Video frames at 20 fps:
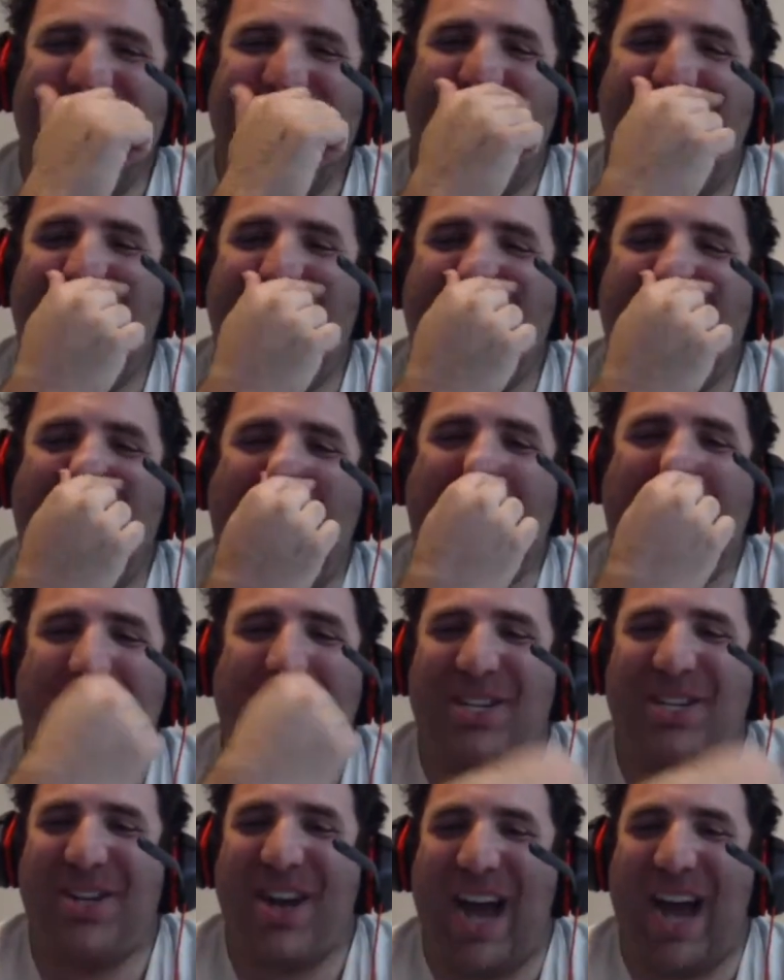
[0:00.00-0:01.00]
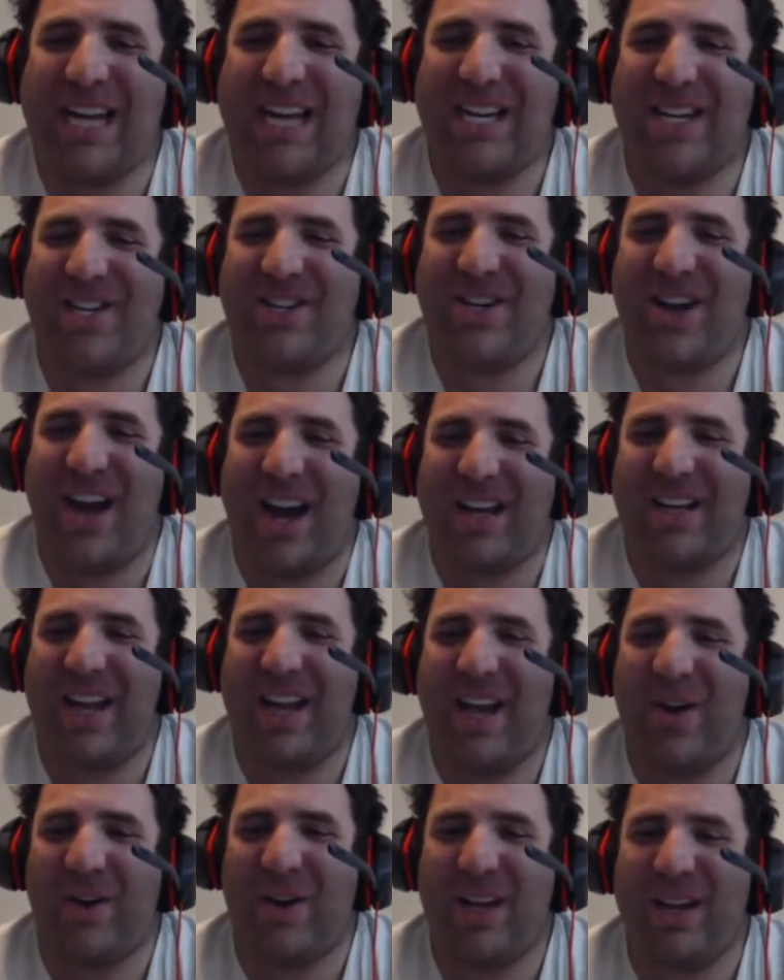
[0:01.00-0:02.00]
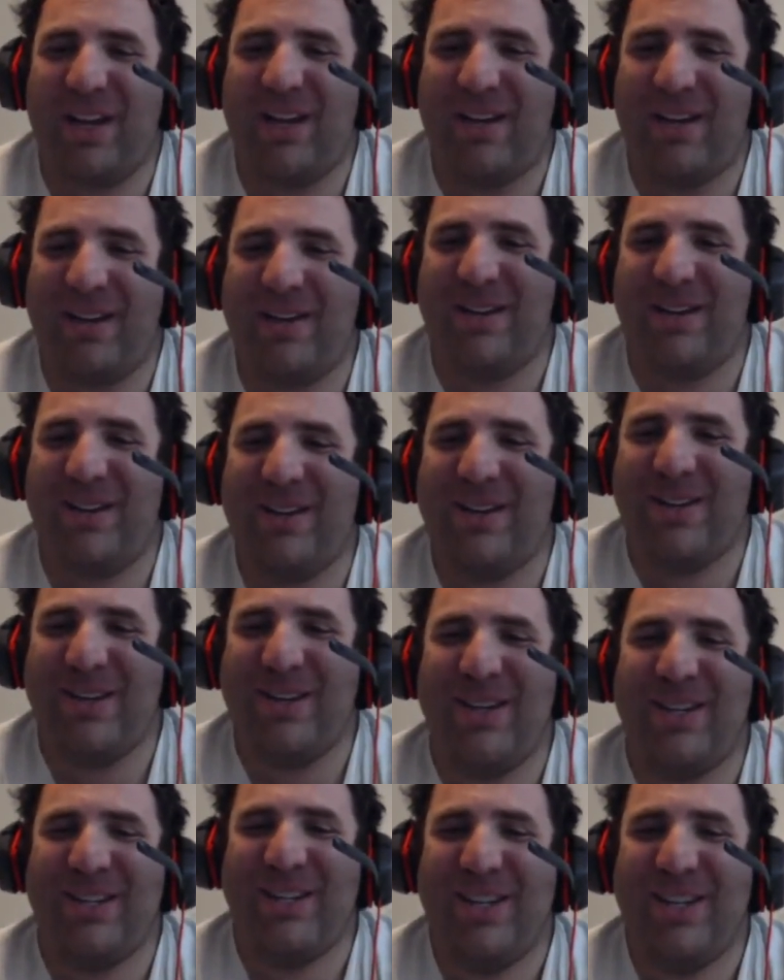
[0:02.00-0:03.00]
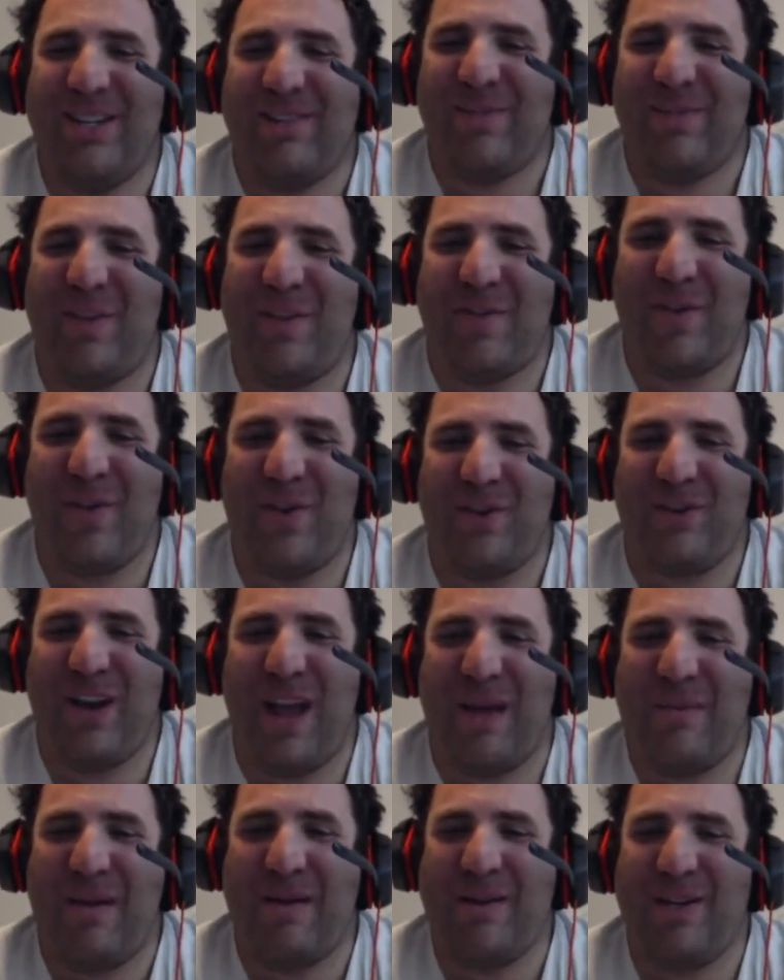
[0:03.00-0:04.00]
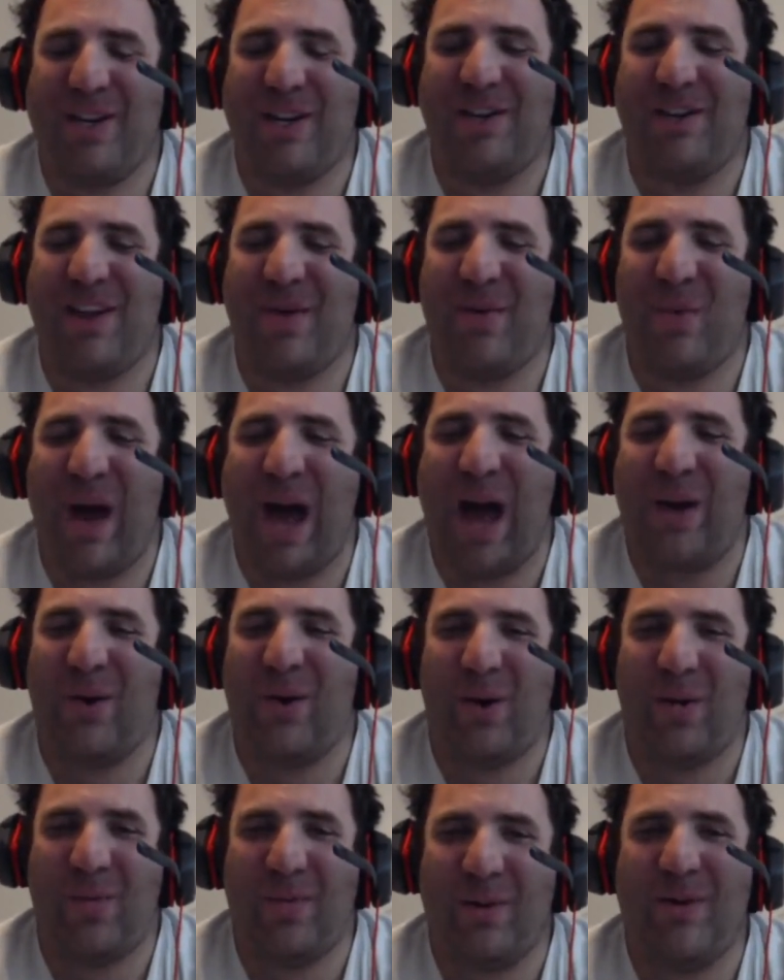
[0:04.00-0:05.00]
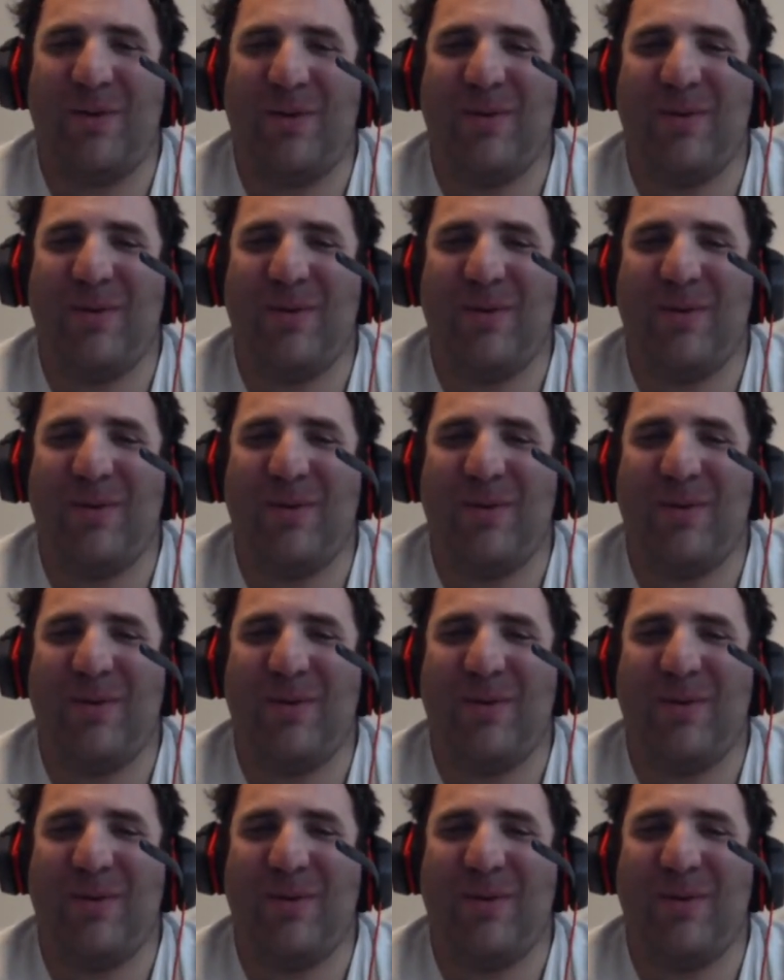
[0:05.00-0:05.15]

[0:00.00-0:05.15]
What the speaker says: I just shocked Hell Kitten for the first time ever. She said, "Wow, Herman."